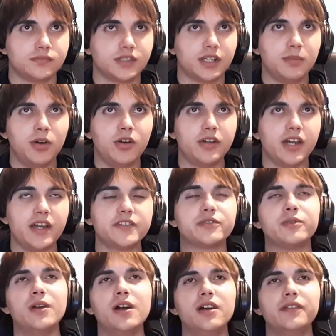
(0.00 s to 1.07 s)
Come on, guys,
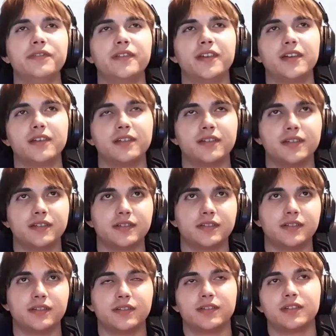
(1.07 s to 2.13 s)
run!
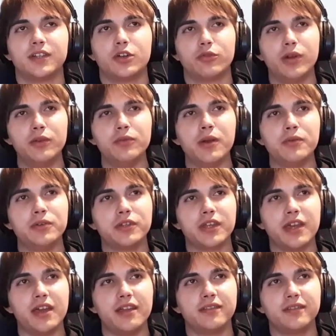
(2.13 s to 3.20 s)
Run while you
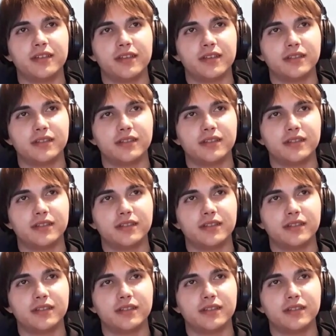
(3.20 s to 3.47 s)
can.